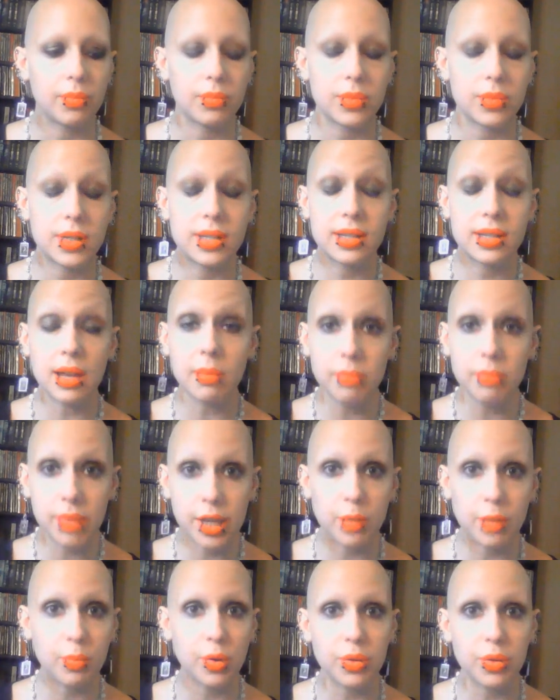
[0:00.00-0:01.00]
Some
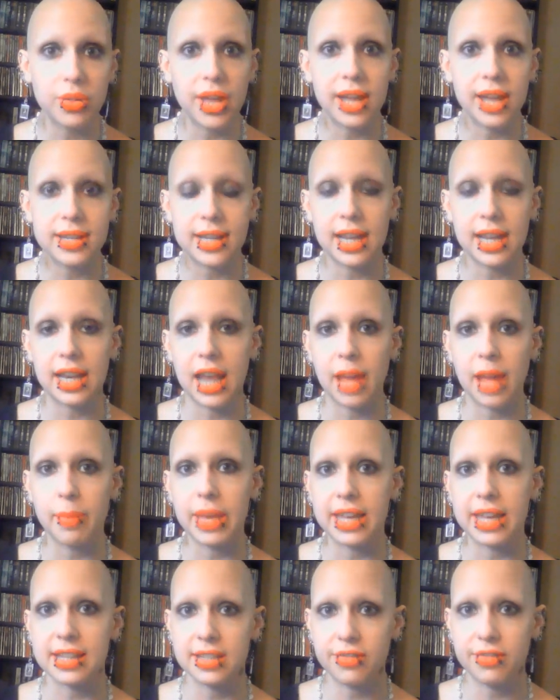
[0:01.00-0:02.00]
people, that
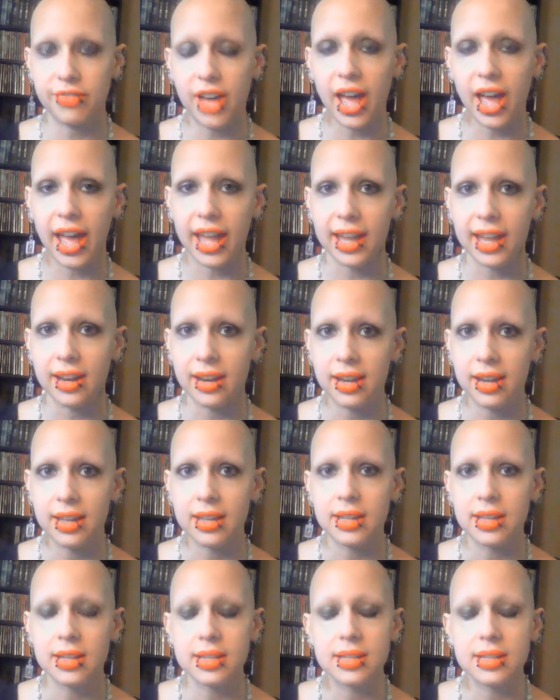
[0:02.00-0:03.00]
dynamic is fine.
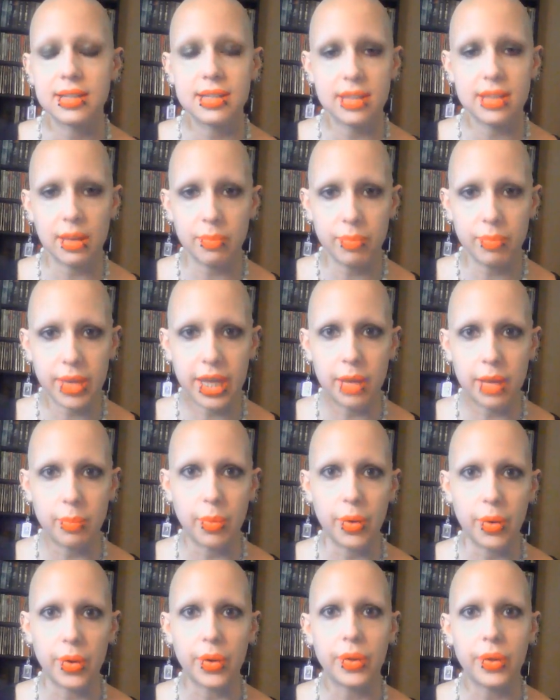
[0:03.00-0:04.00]
Some
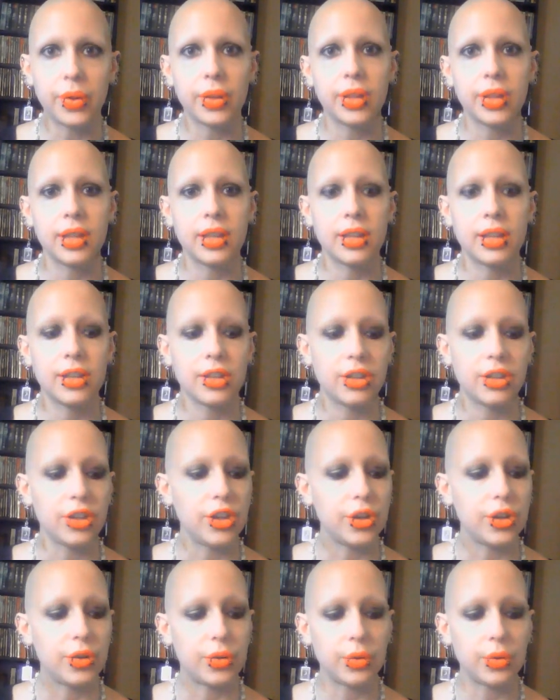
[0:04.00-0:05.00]
people,
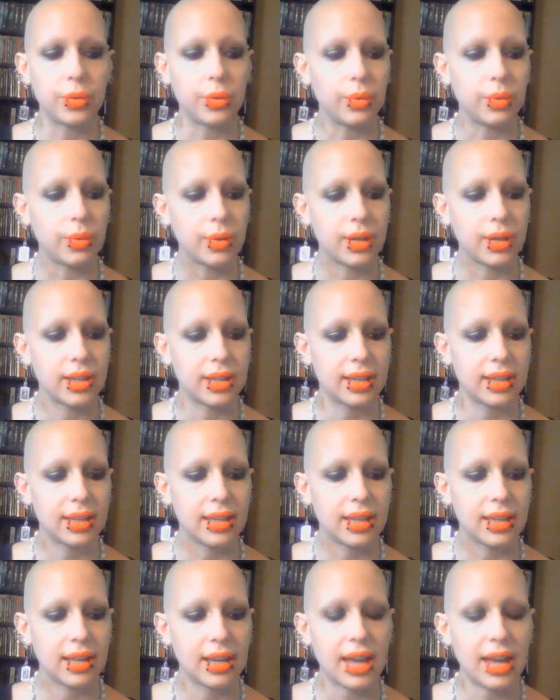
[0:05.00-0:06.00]
you
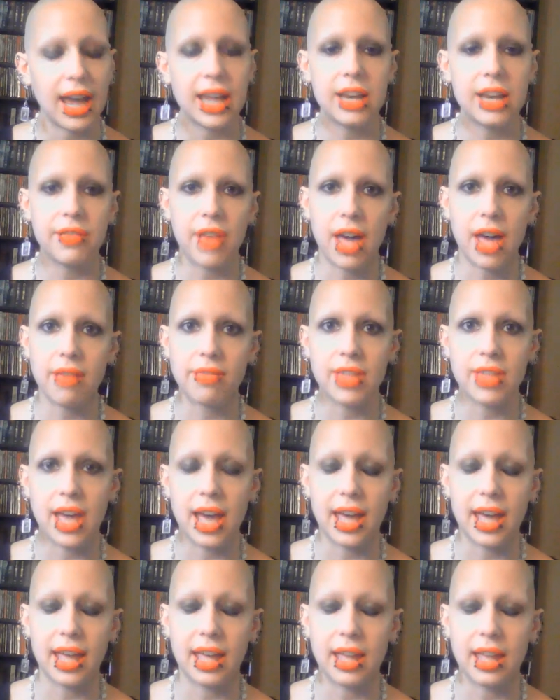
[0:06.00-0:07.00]
kind of have
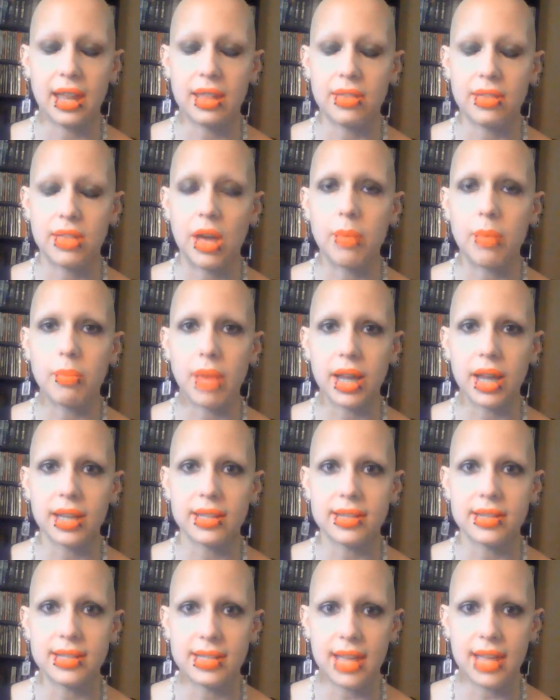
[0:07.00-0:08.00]
that
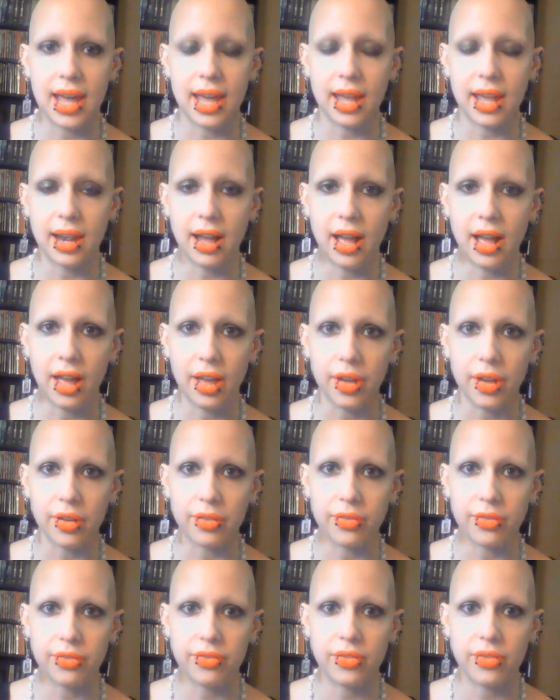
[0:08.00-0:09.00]
mindset
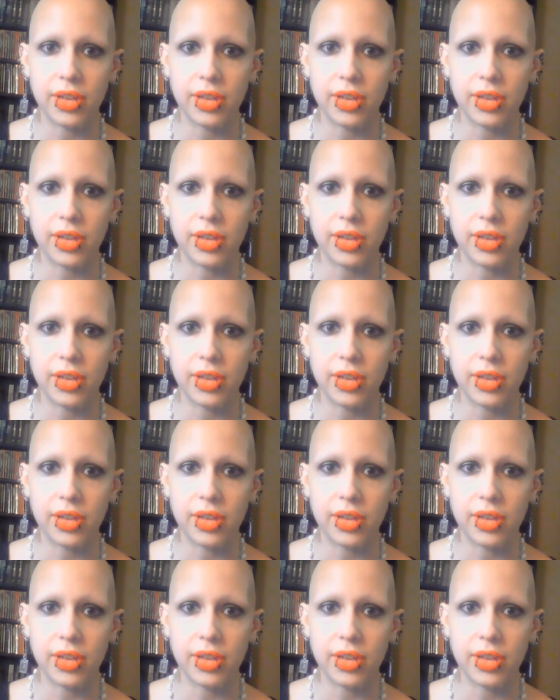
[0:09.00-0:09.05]
of,